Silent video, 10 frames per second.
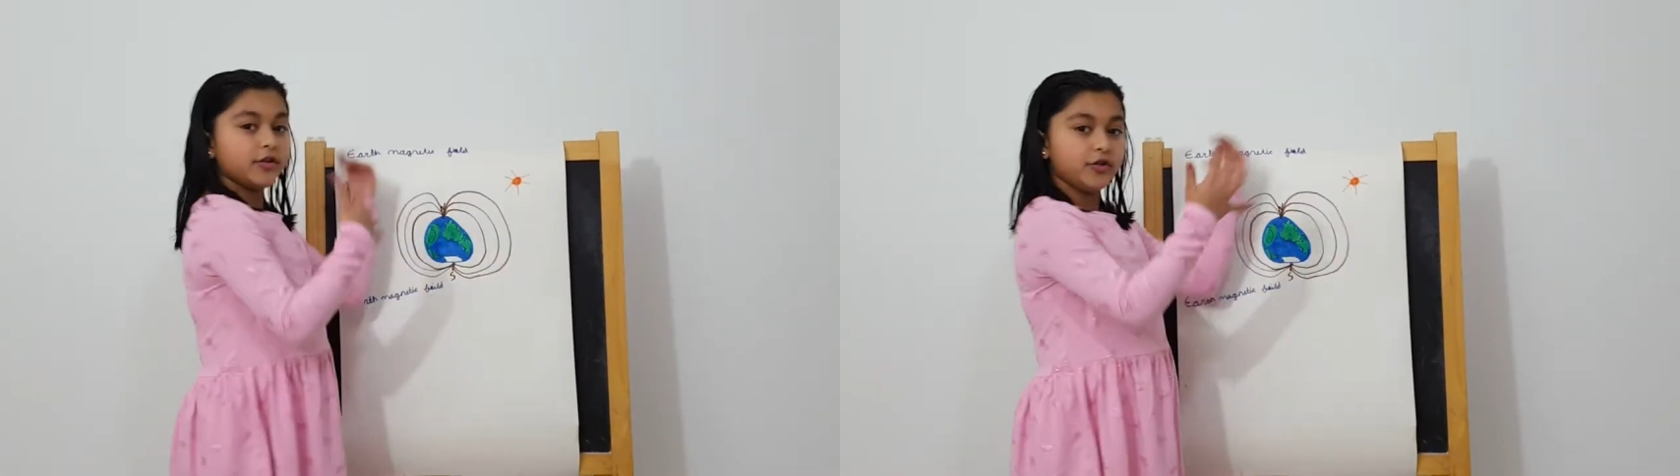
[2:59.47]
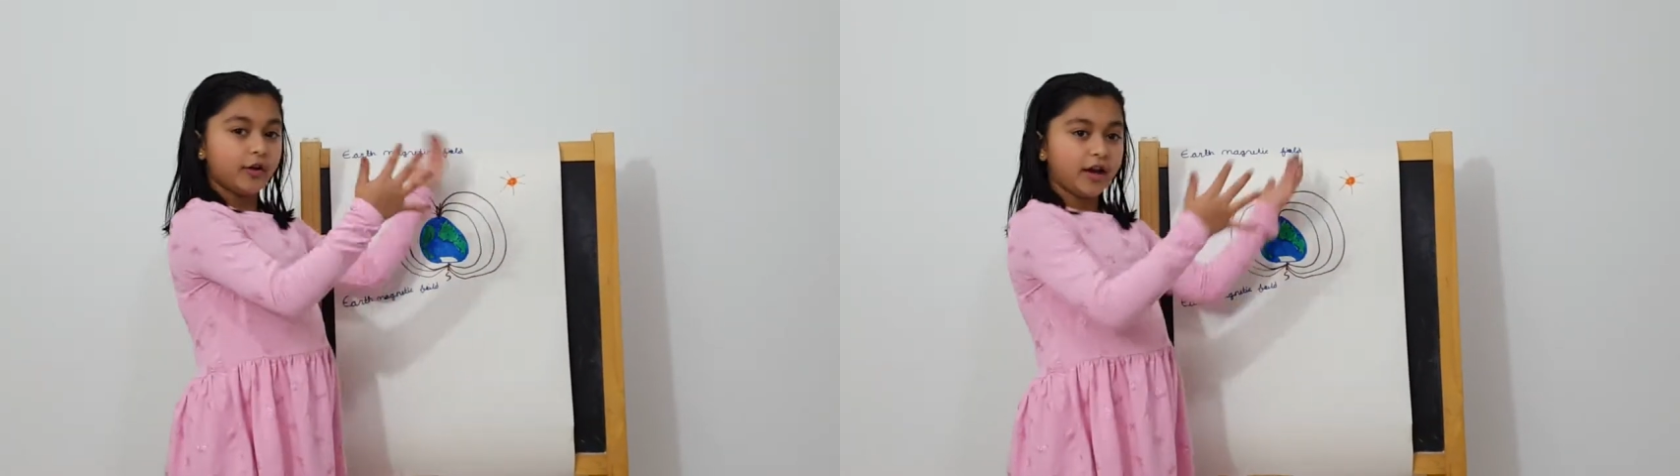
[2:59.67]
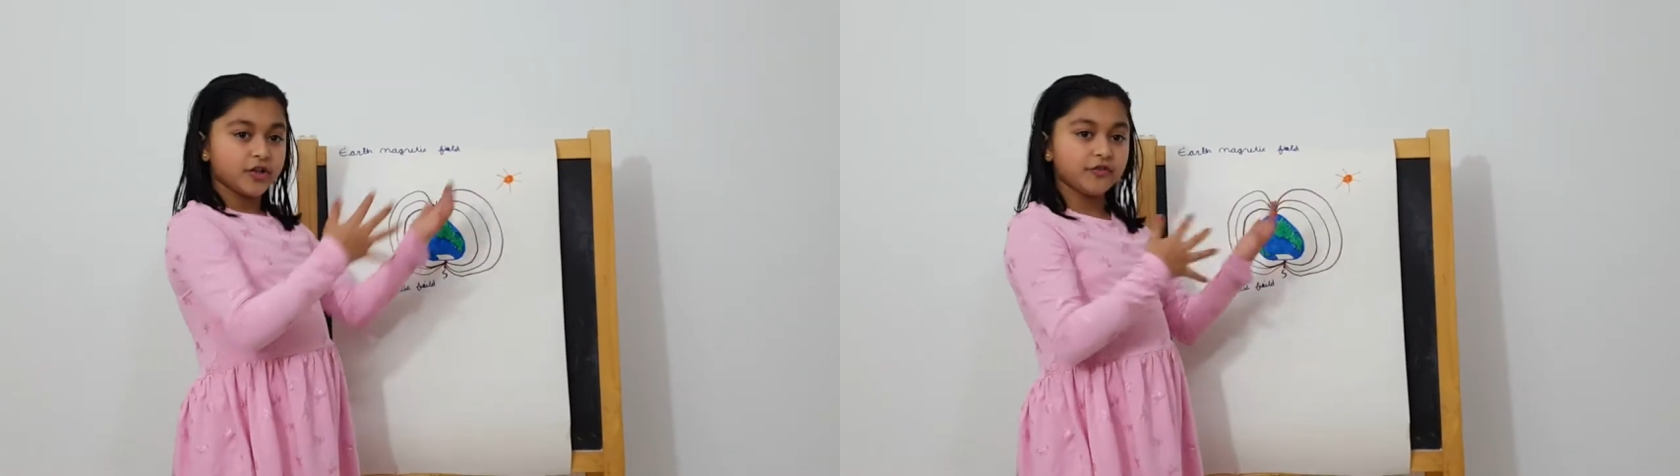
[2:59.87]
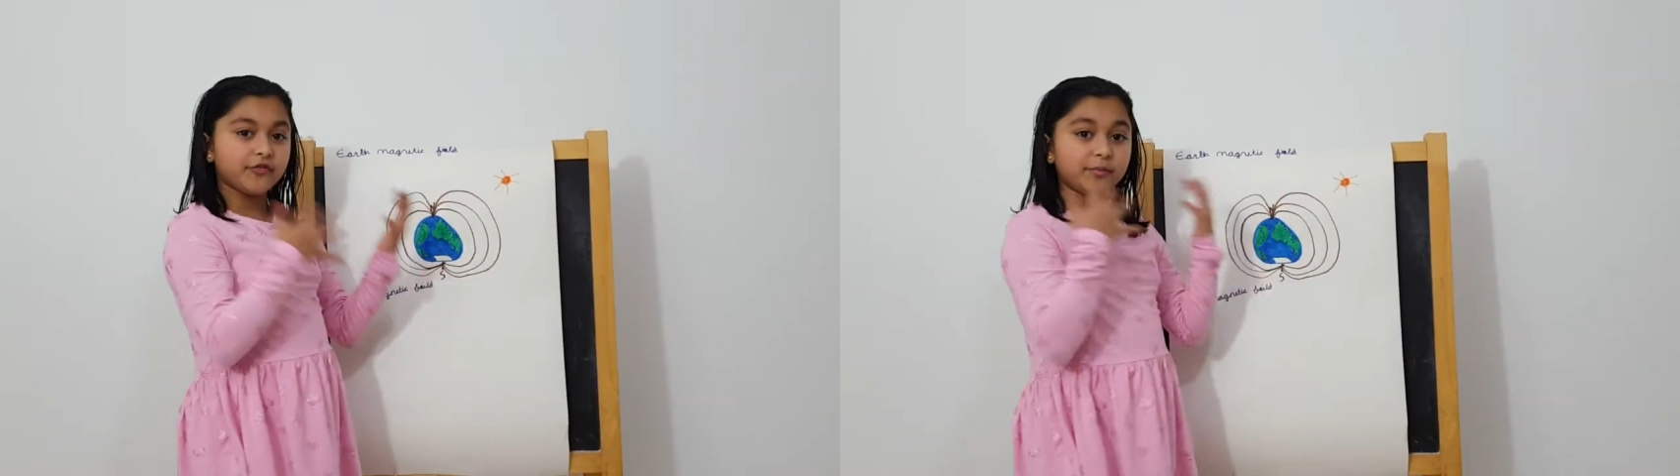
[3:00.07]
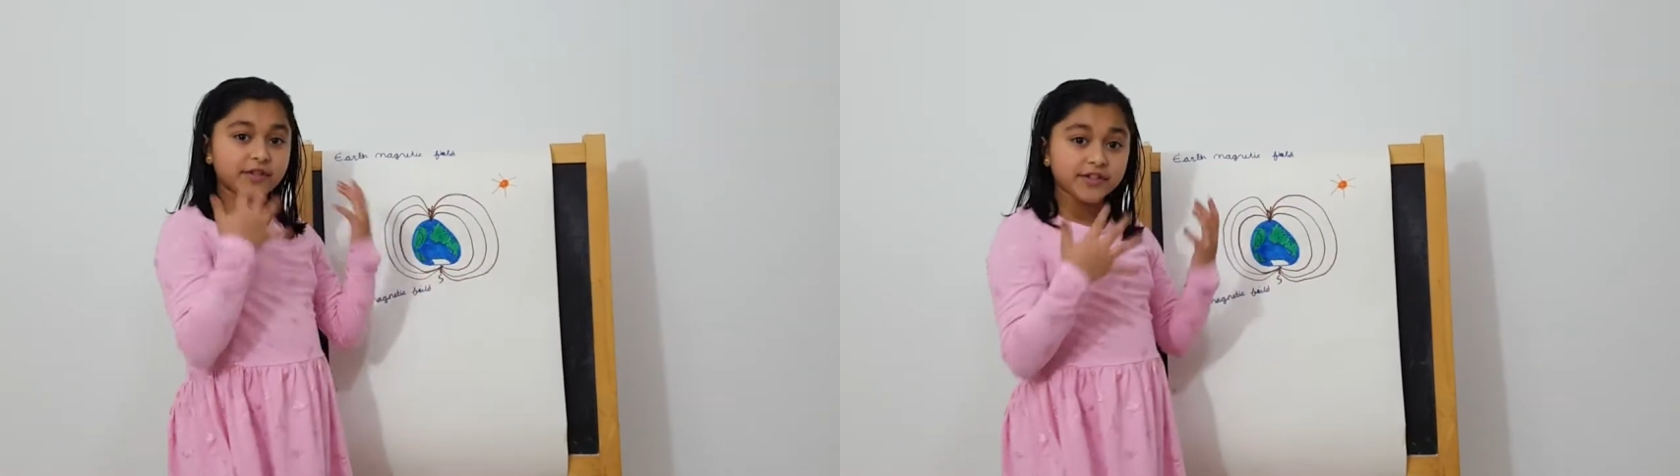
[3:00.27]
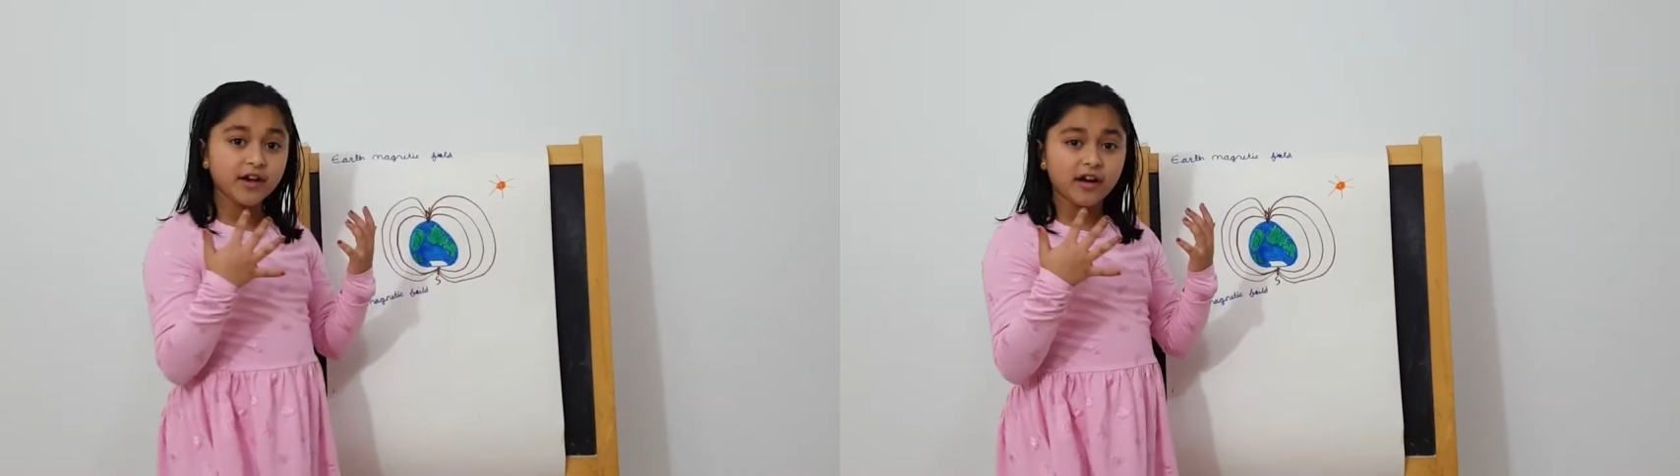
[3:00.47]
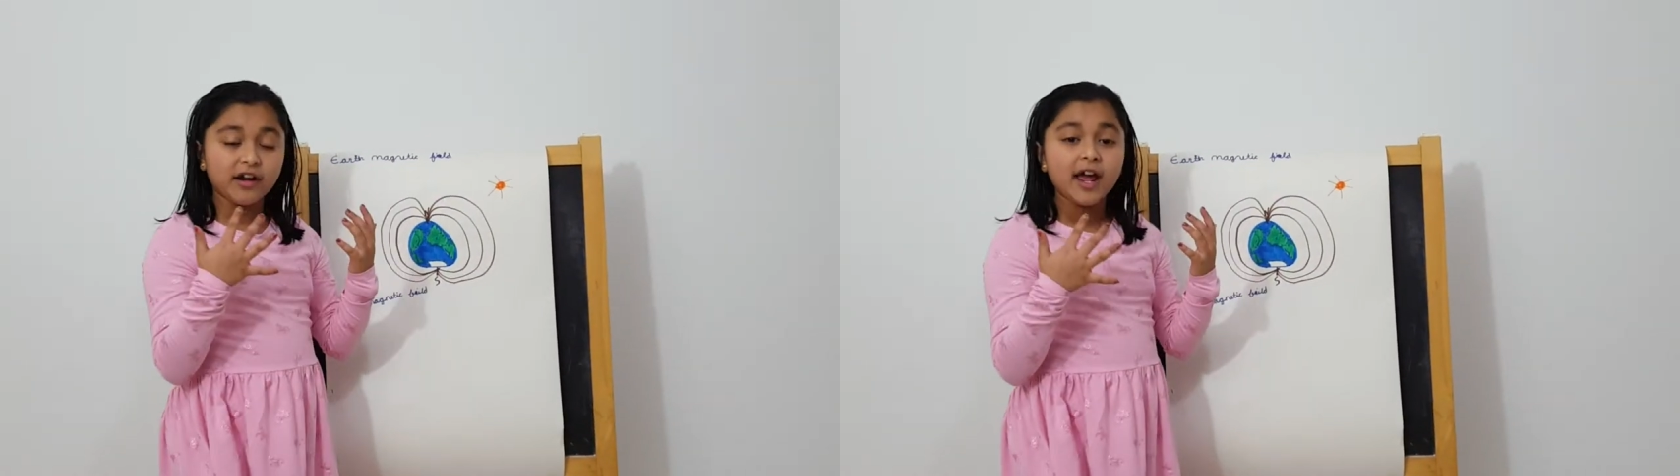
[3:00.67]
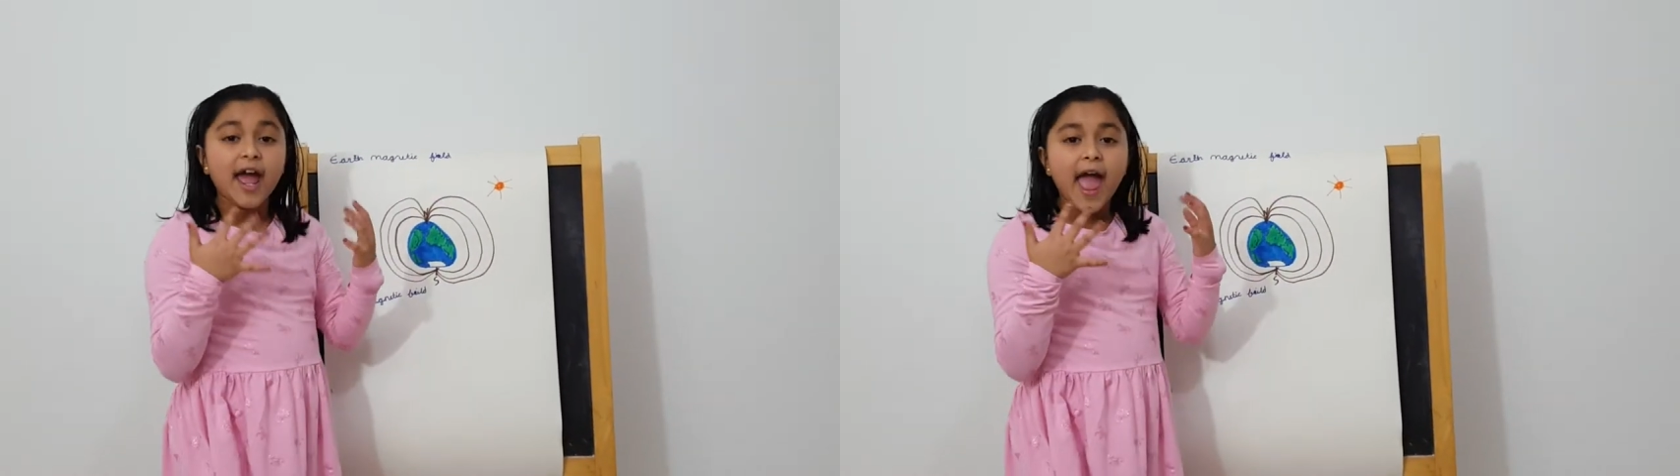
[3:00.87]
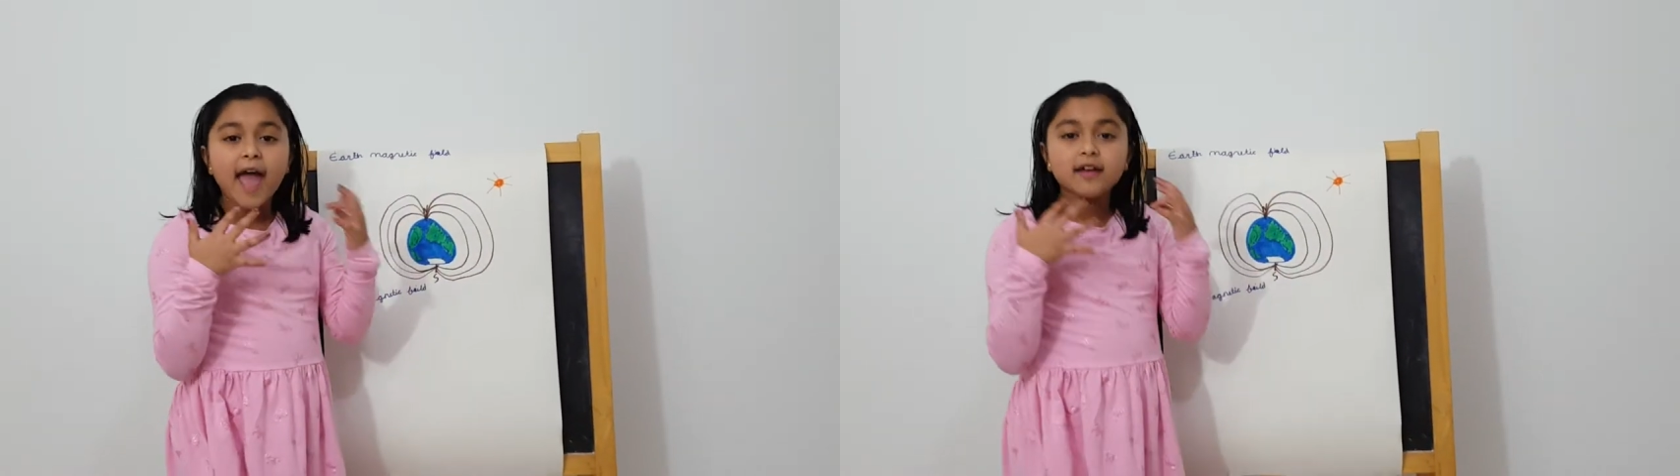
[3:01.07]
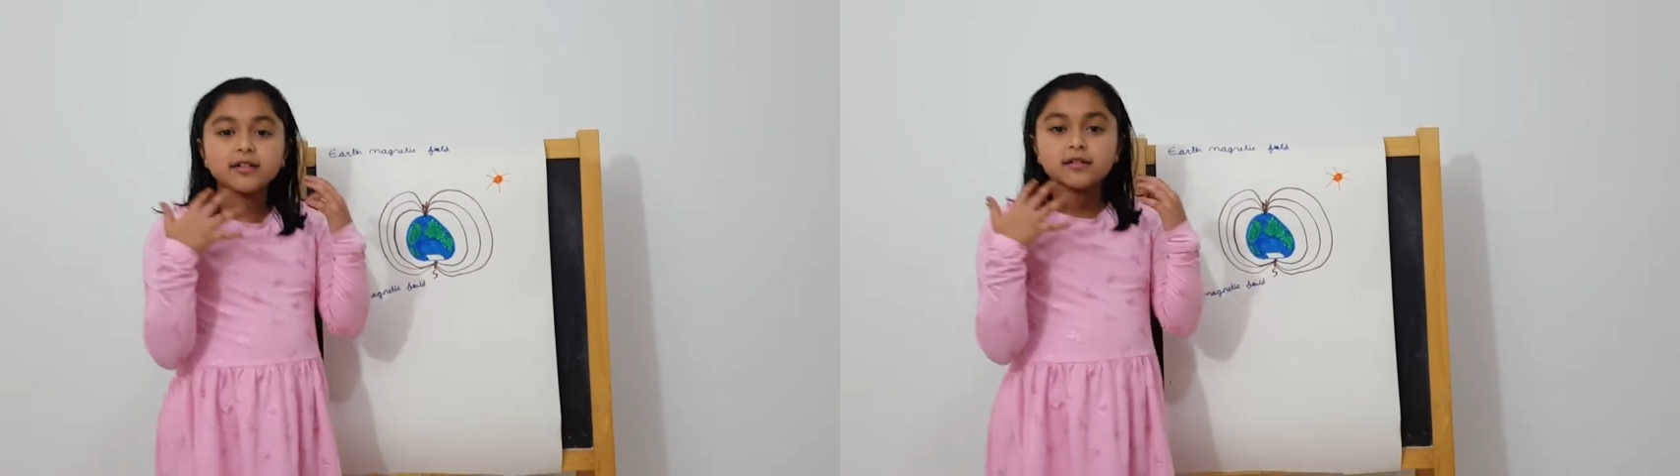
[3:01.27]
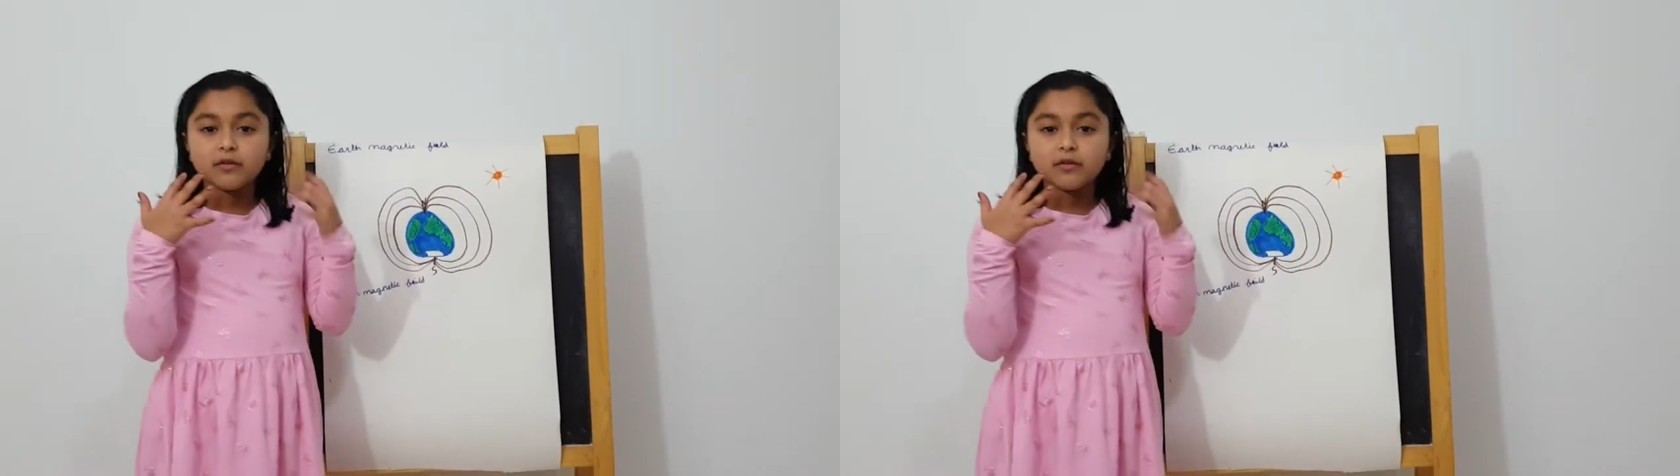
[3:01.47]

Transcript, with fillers: direction from the sun and